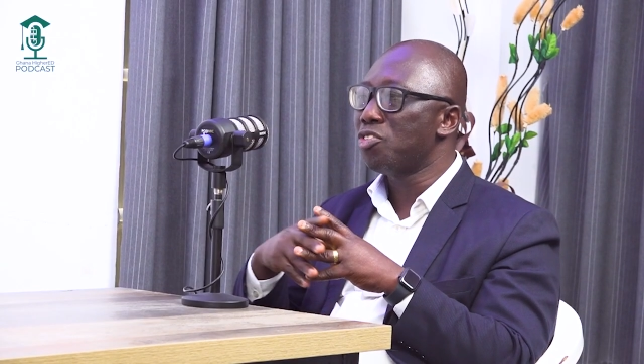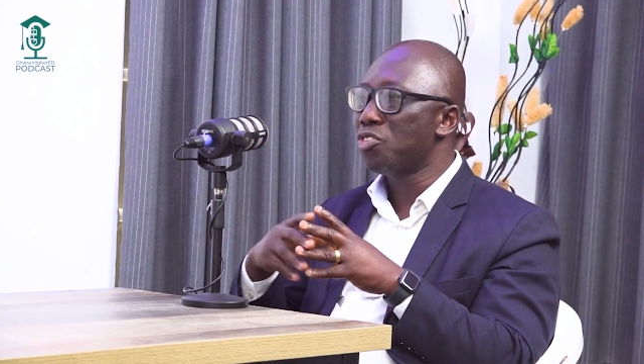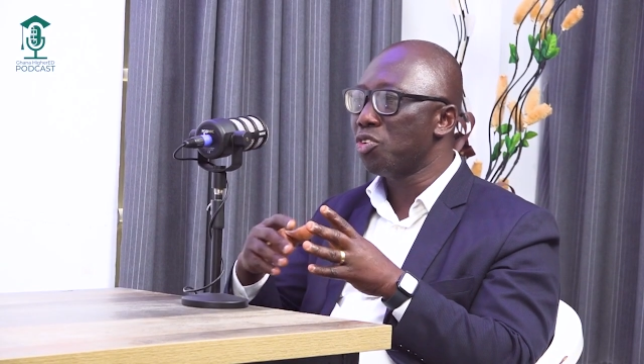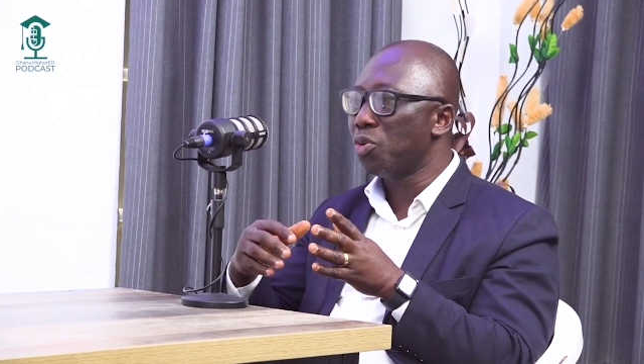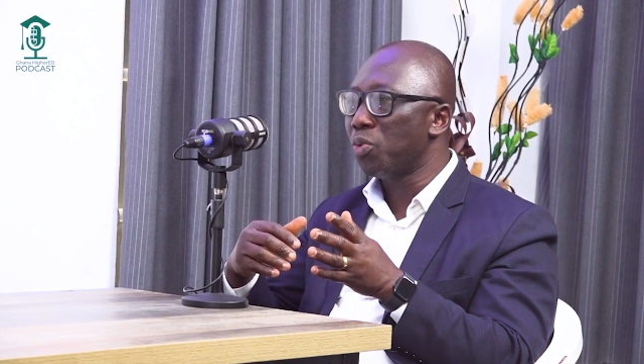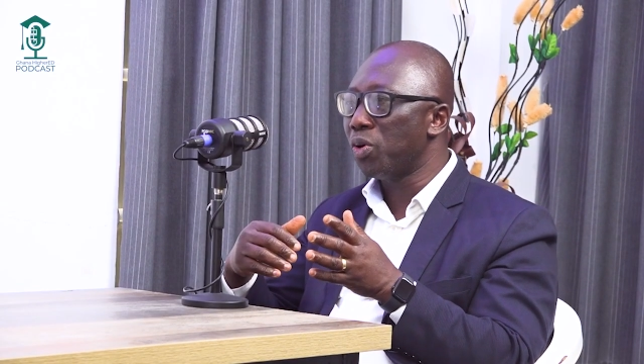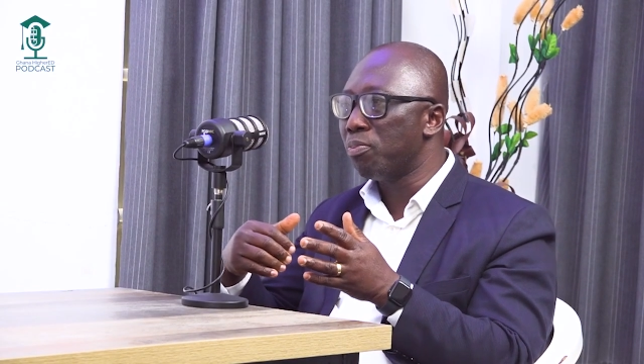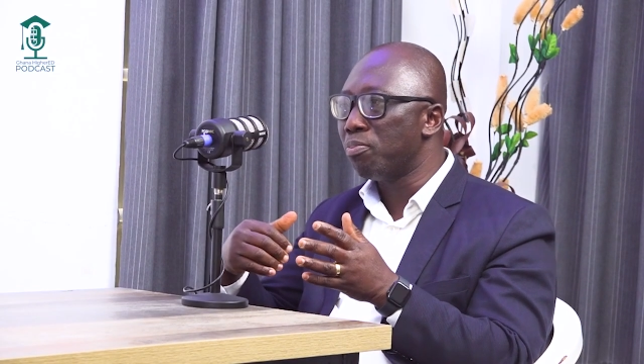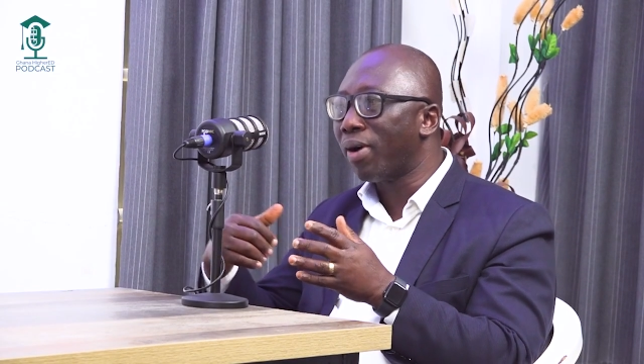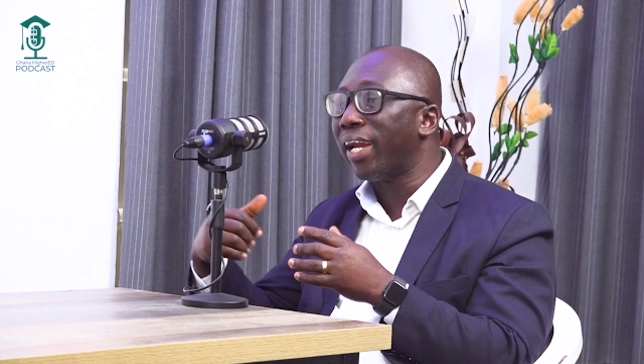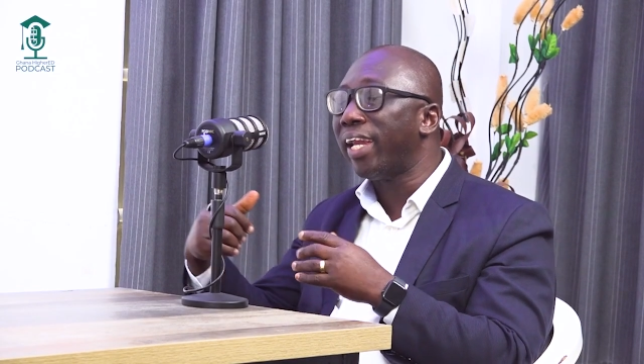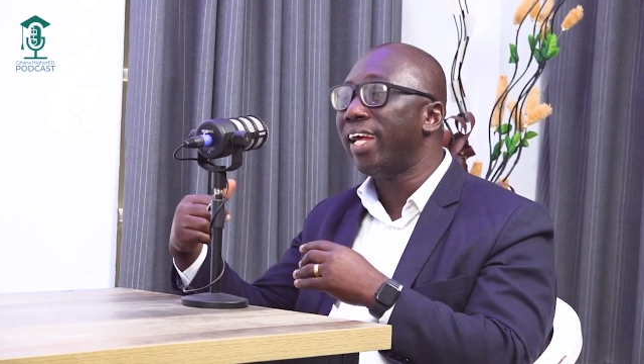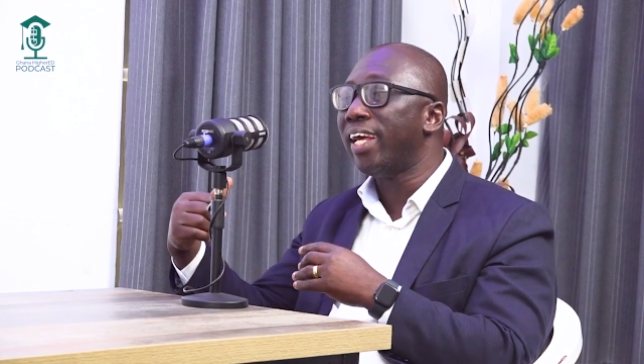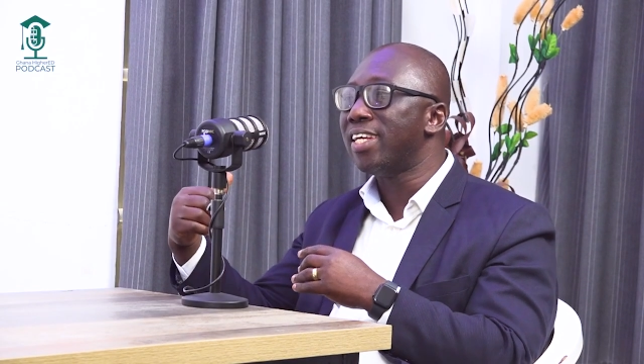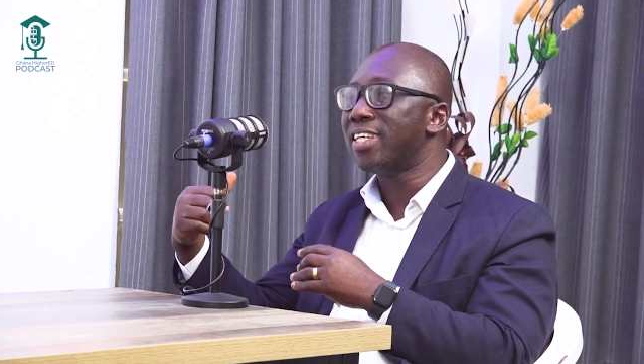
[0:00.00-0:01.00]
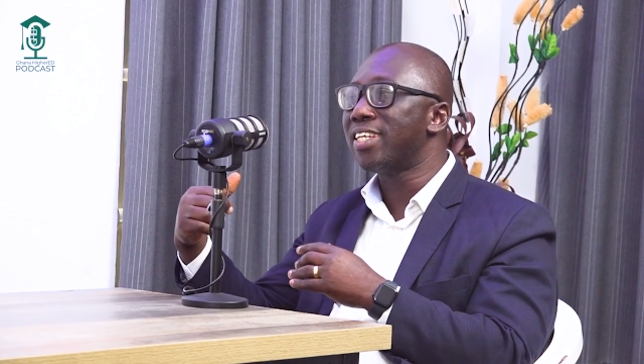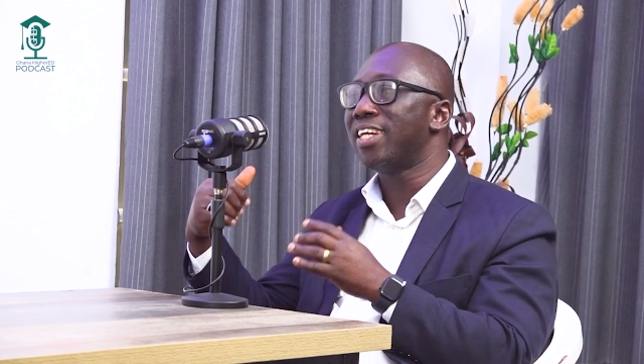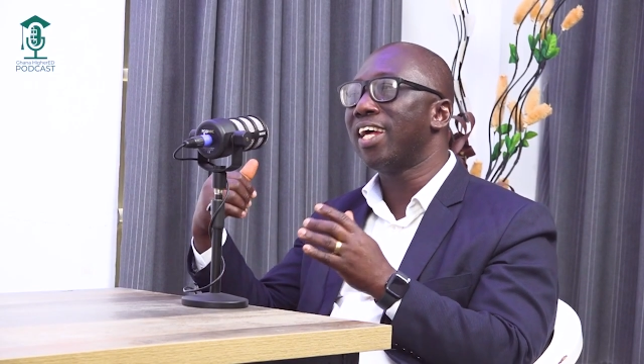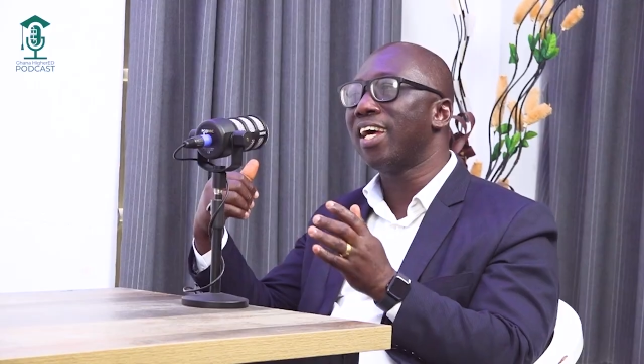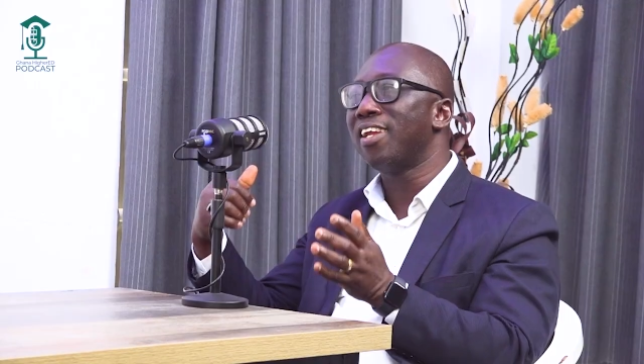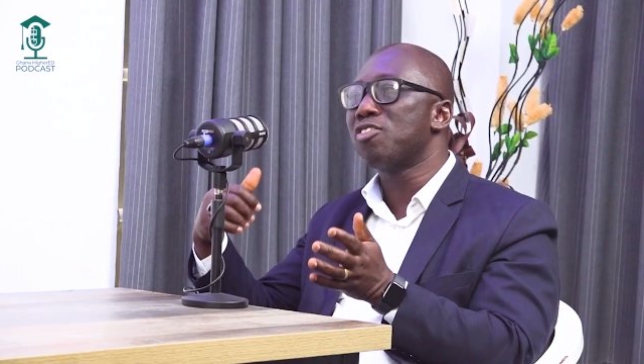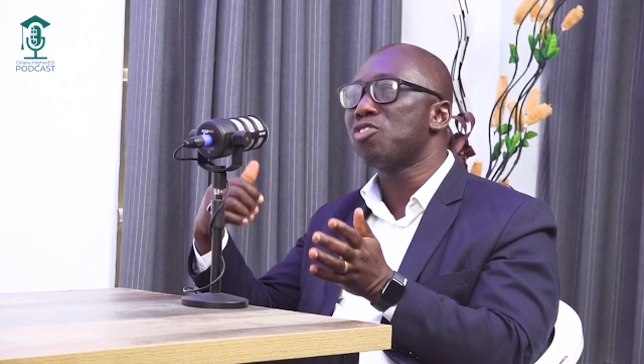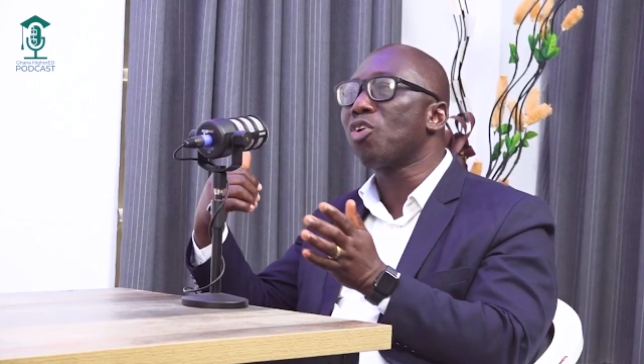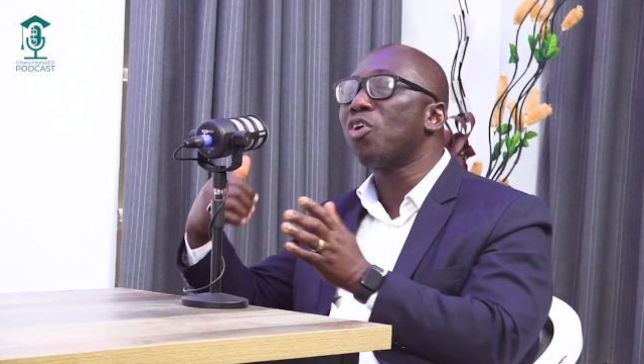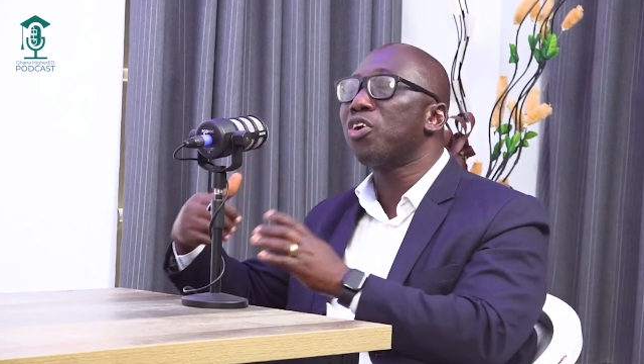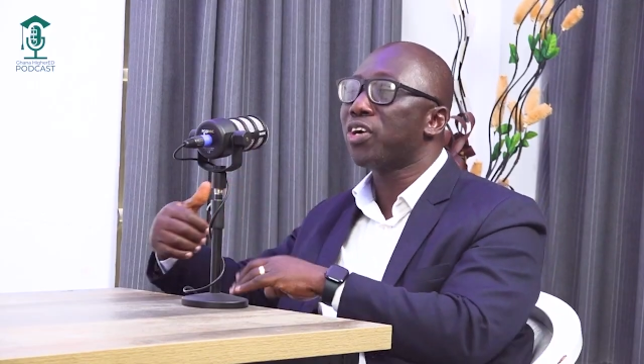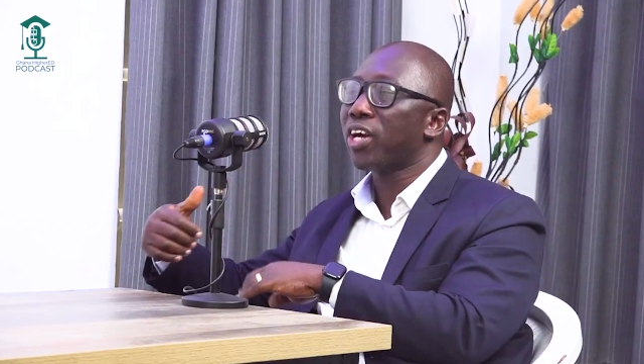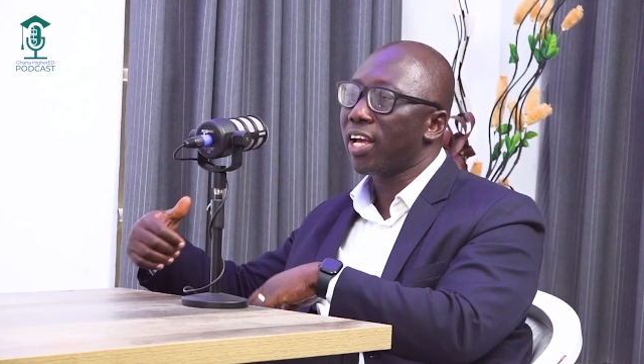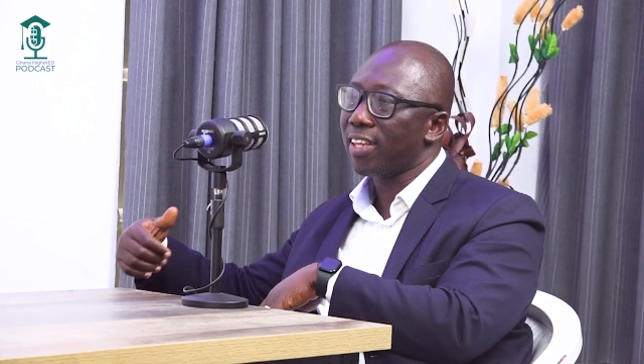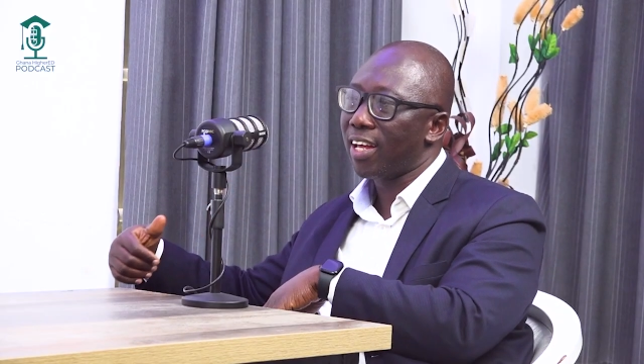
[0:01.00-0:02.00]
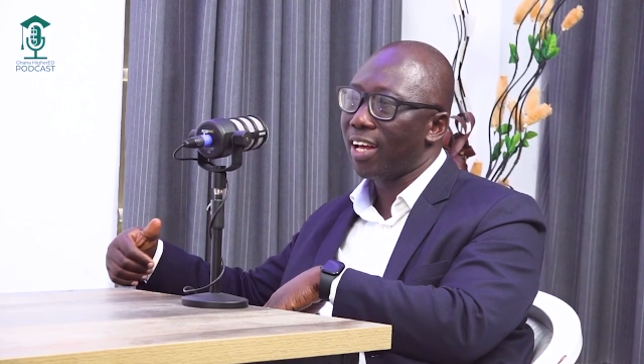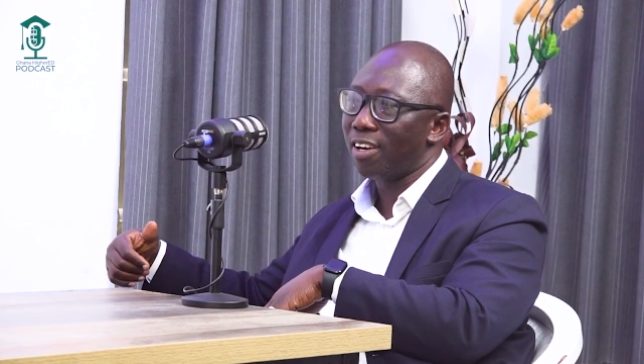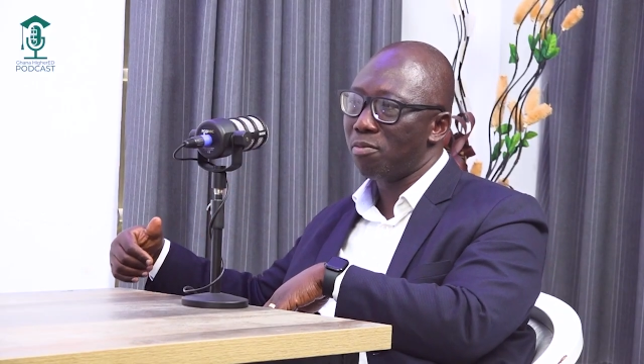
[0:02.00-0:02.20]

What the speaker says: So we manage, that is contract